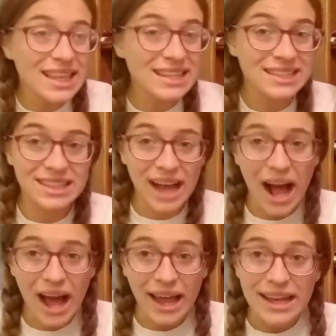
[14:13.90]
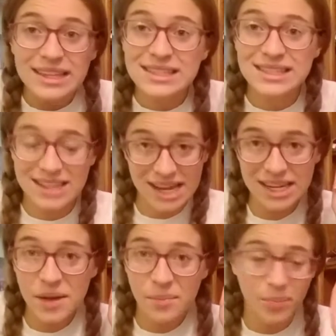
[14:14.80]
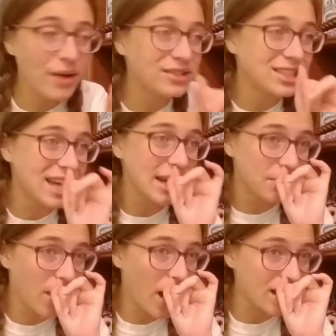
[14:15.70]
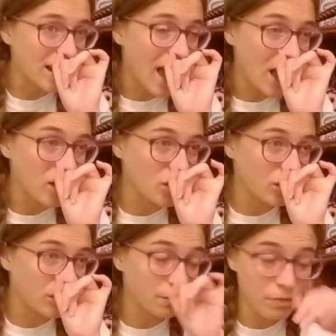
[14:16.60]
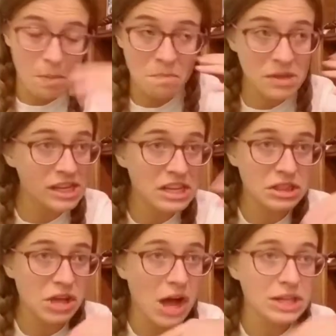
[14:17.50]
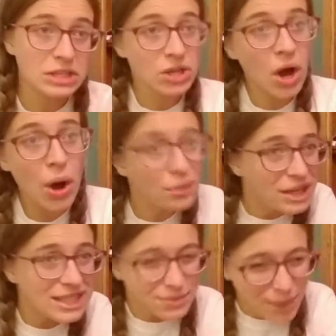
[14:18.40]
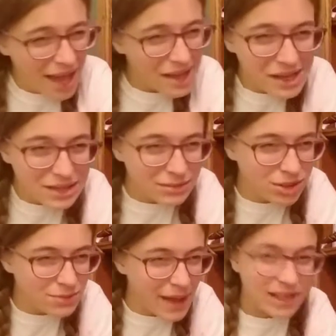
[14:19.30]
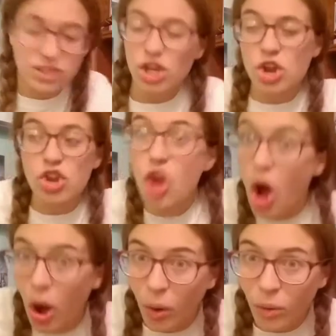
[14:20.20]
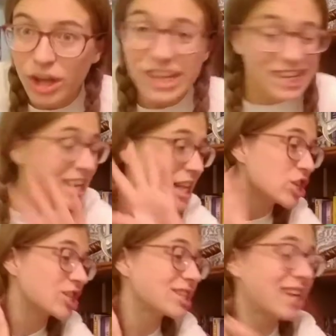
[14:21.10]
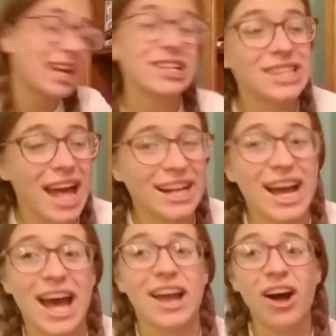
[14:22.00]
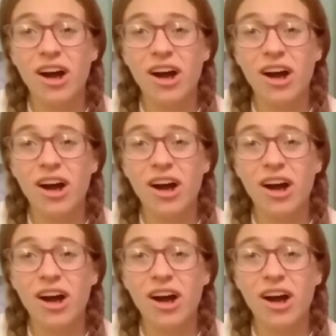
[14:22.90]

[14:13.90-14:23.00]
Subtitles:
this guy standing above a dead body, and your immediate thought is, oh, he's paying his respects. No, he just killed that guy.